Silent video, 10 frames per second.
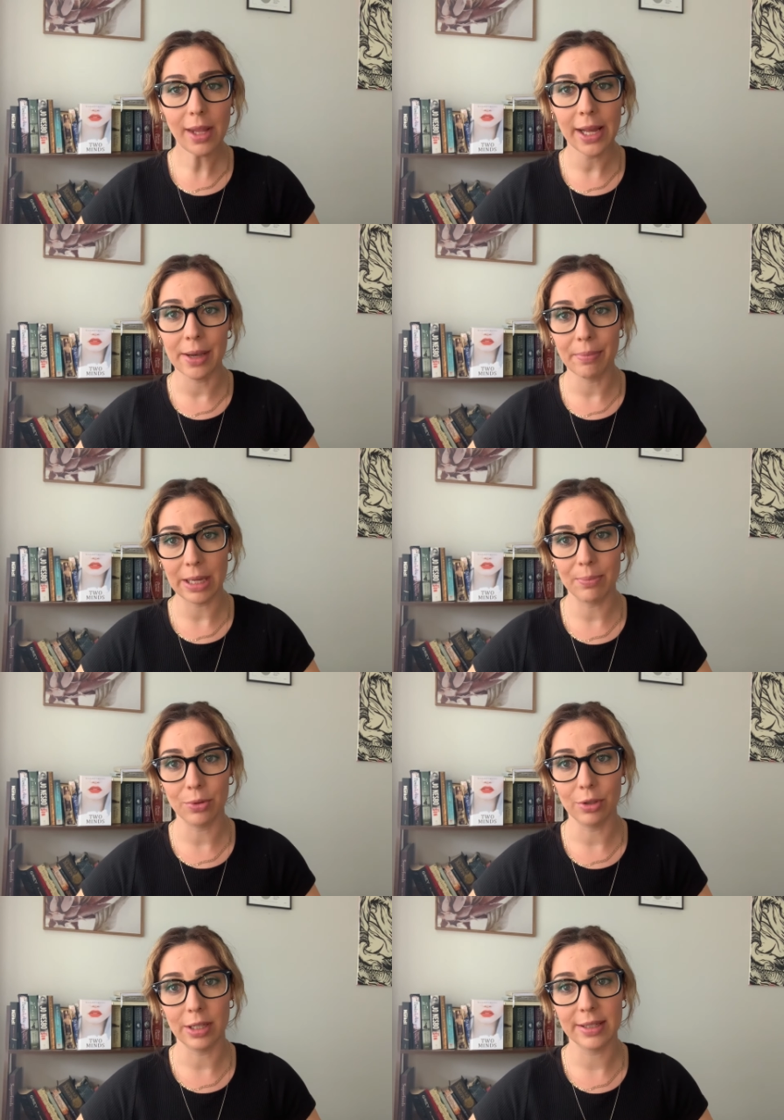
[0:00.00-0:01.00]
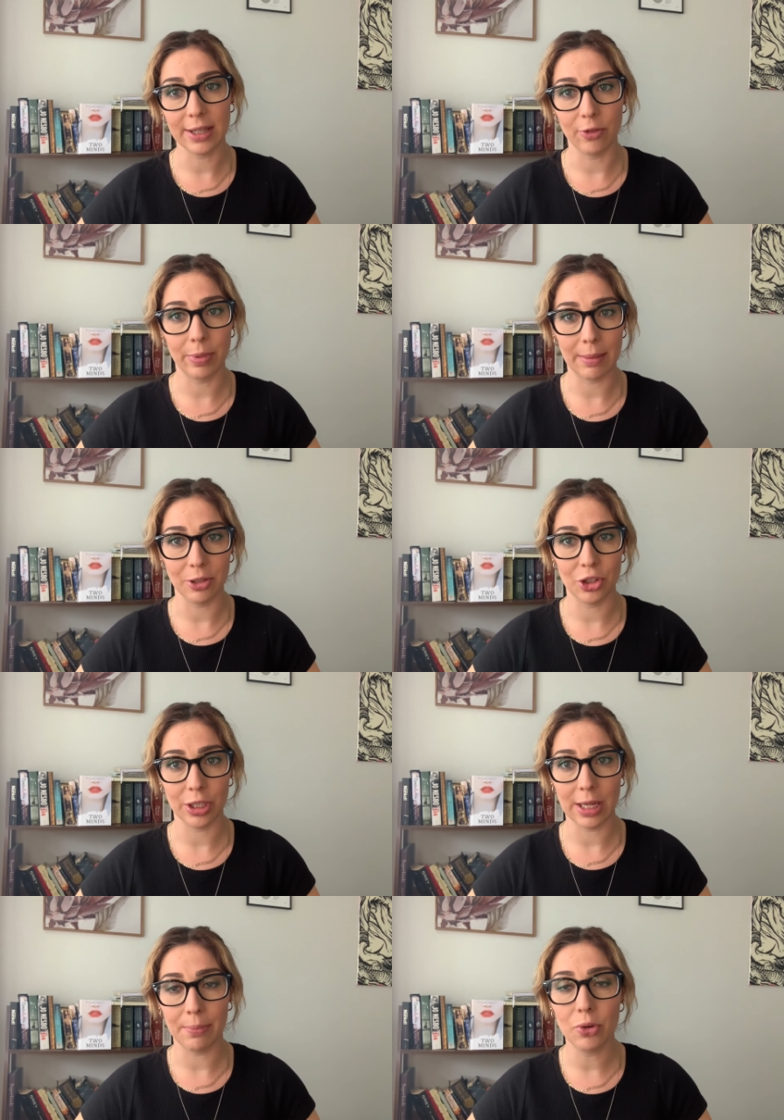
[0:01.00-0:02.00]
and people
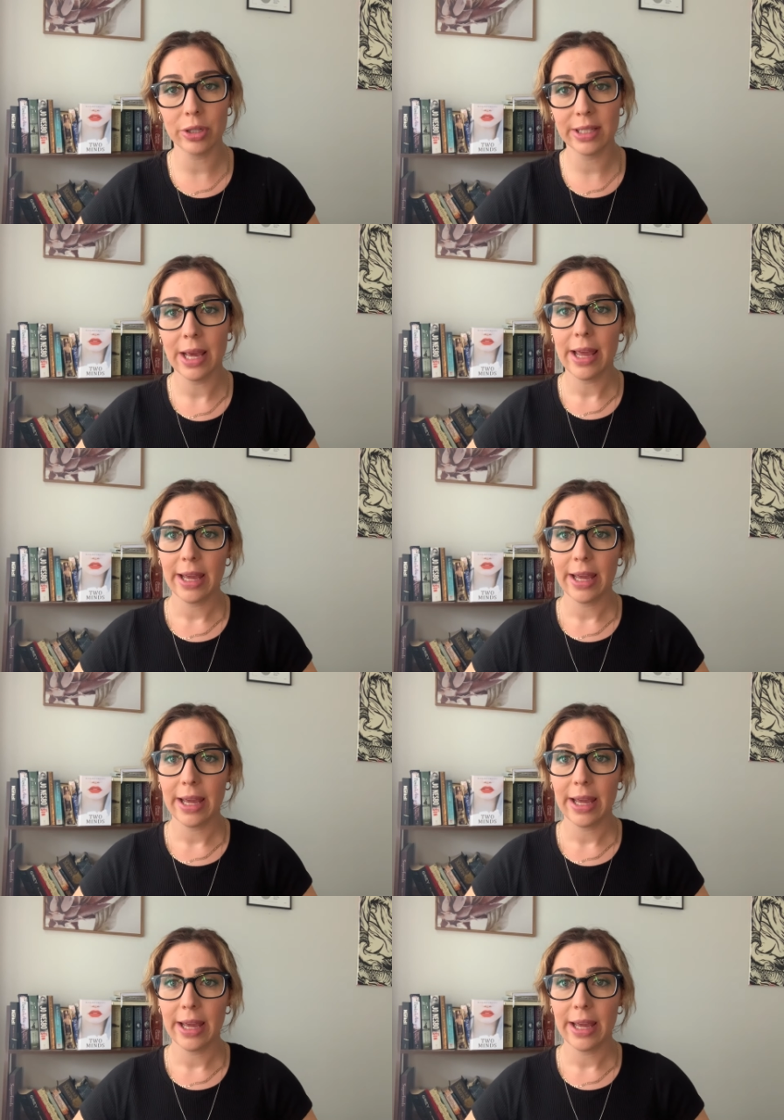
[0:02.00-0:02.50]
self-publishing their books,